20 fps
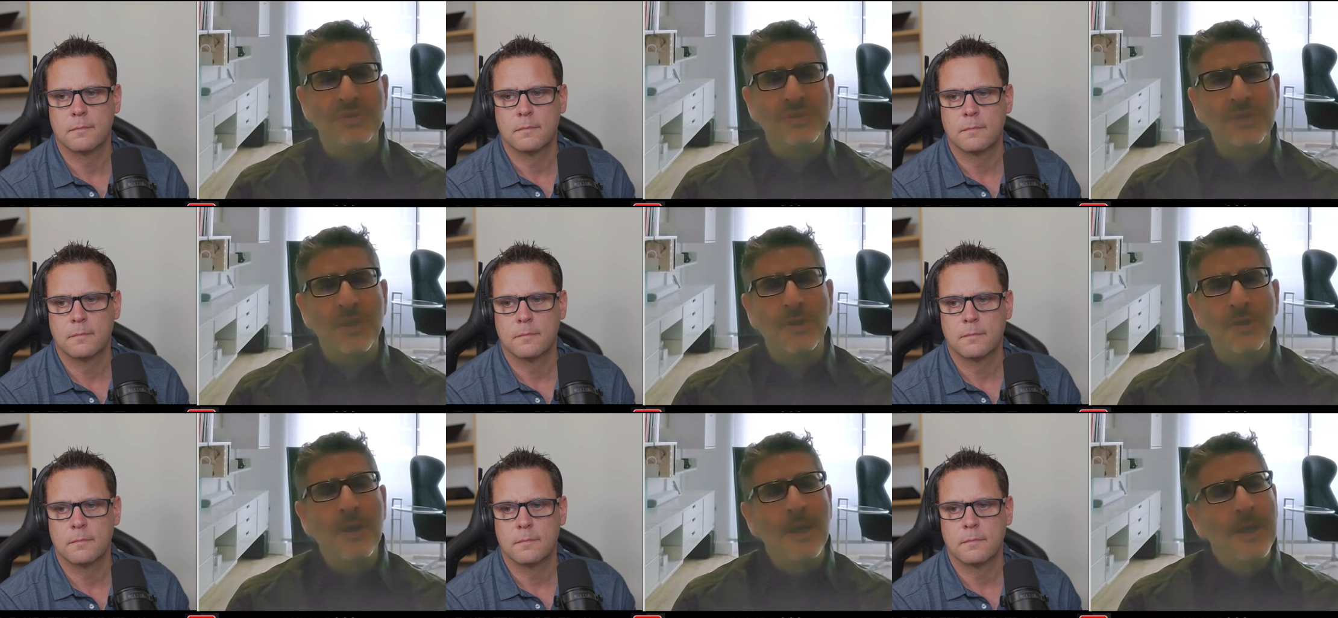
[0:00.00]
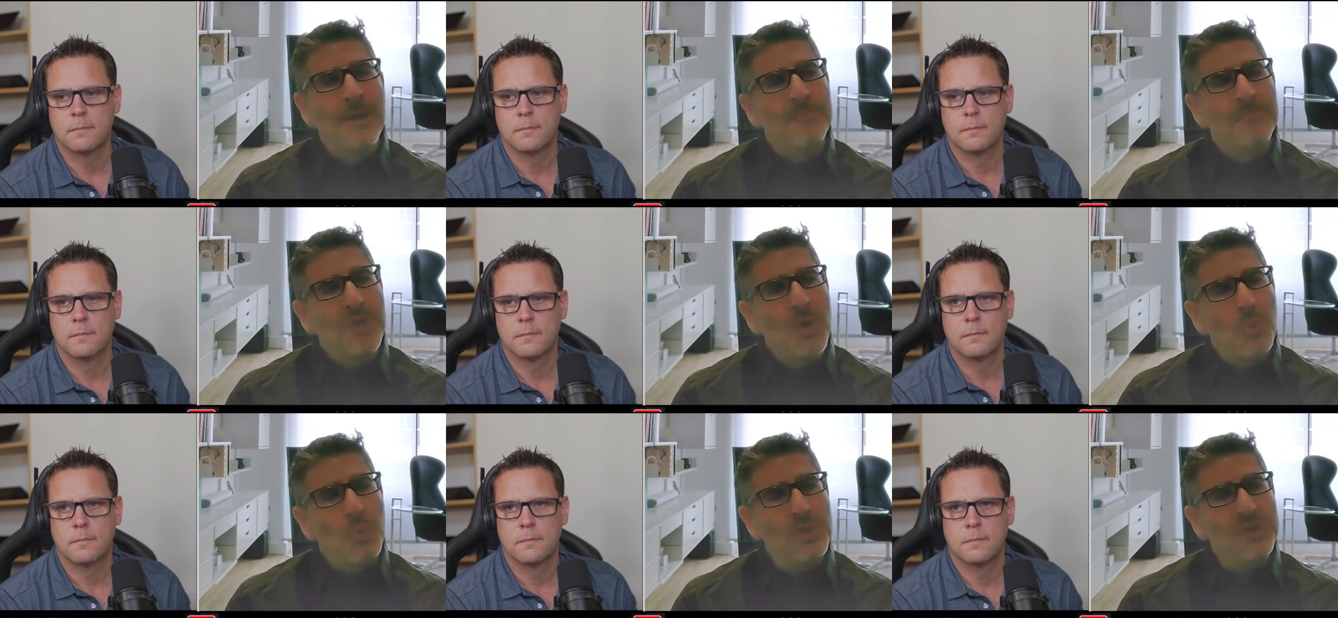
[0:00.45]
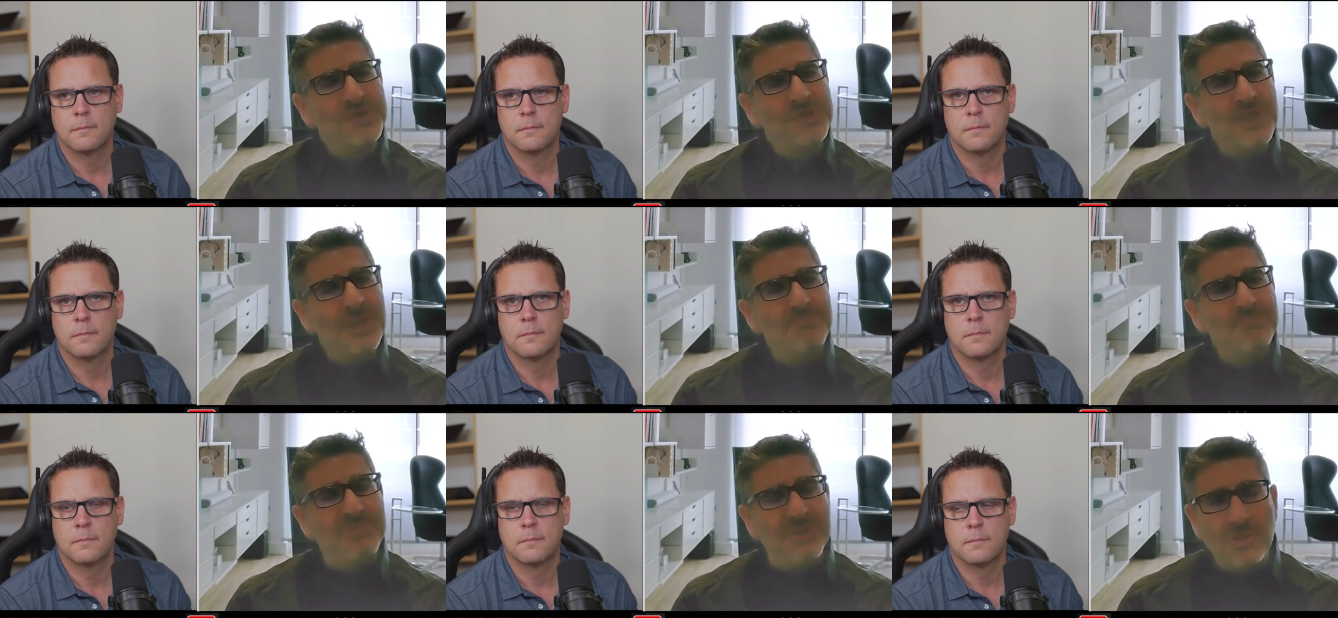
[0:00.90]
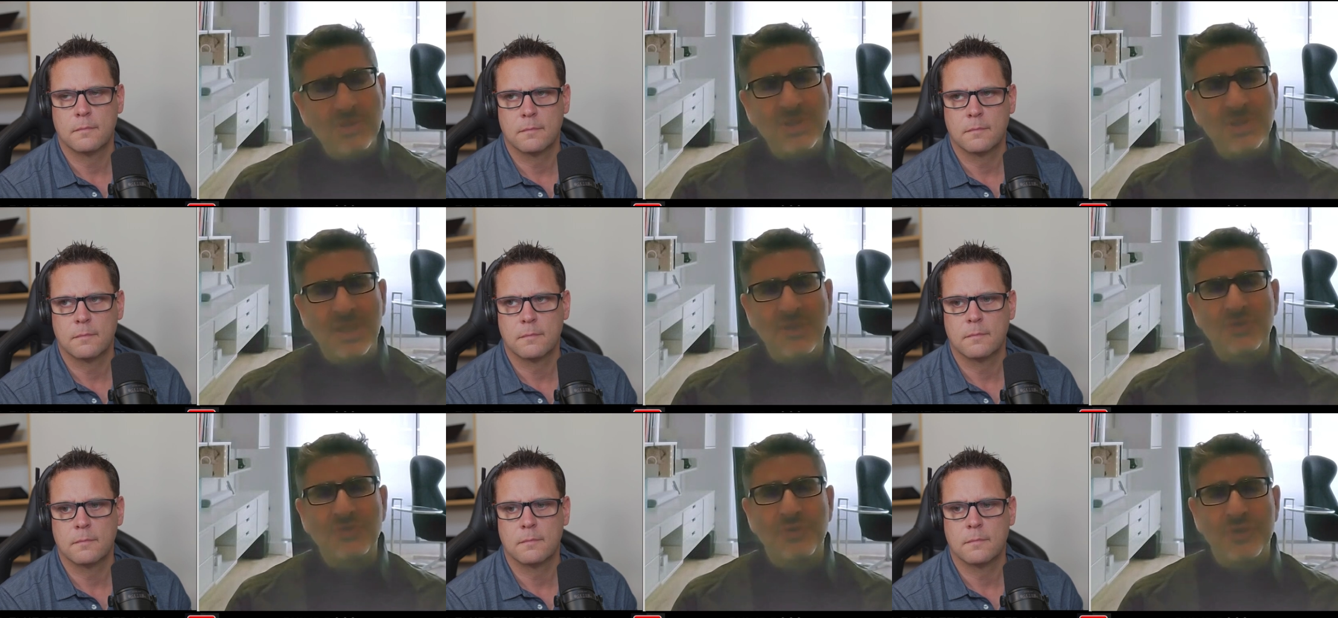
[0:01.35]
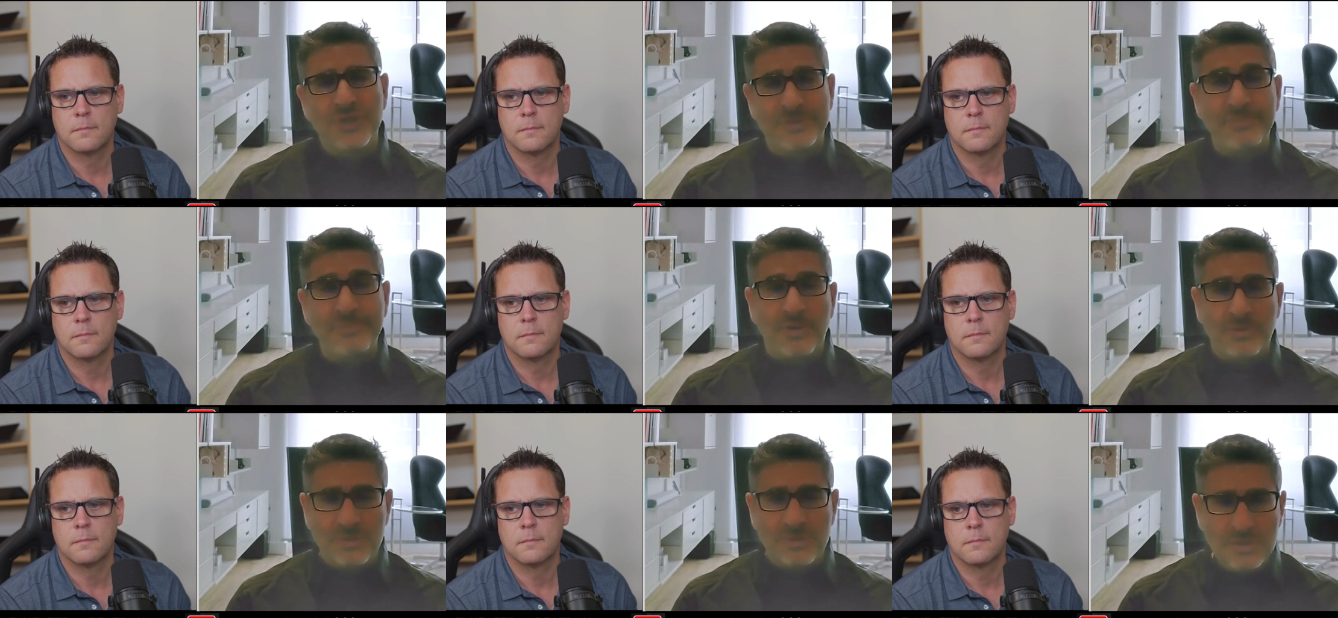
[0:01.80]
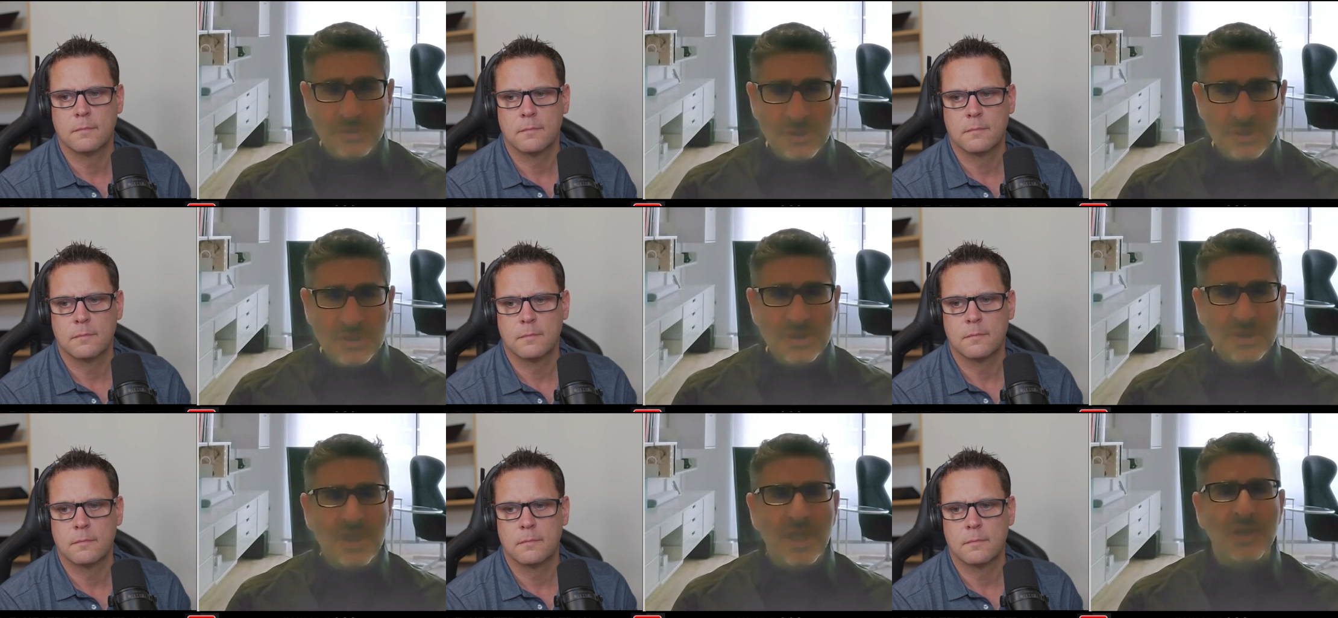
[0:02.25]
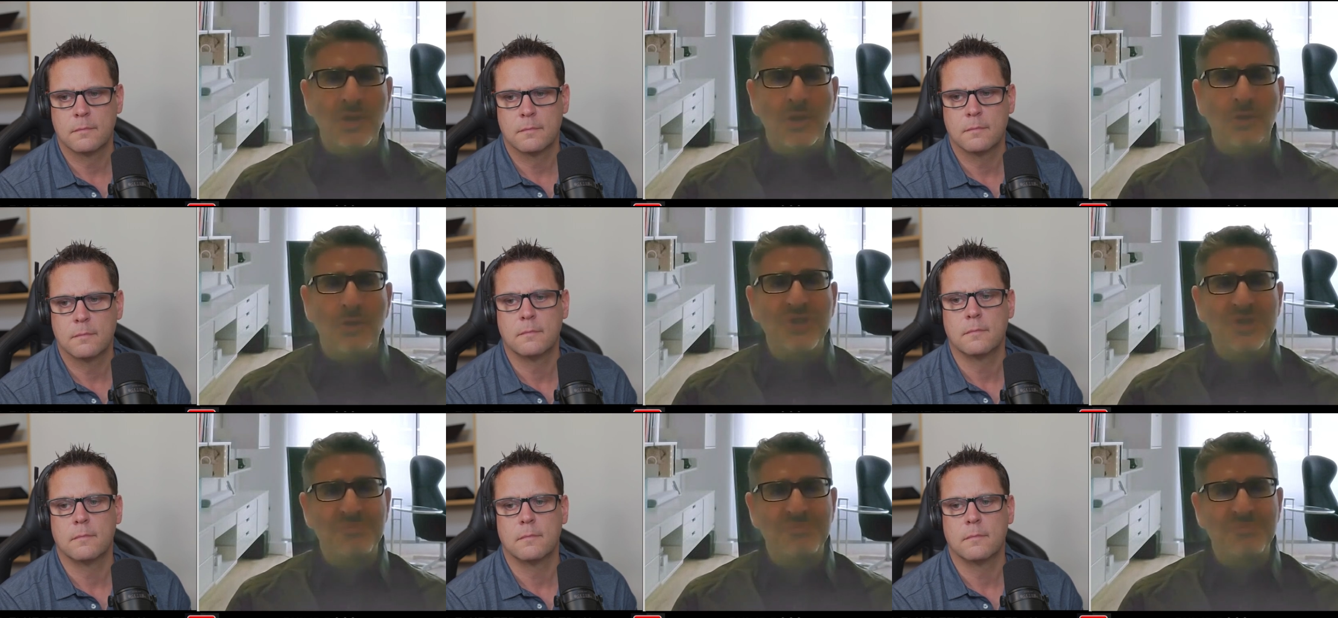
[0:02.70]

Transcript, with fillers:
Speaker 1: on. So we'll see buildings respond and not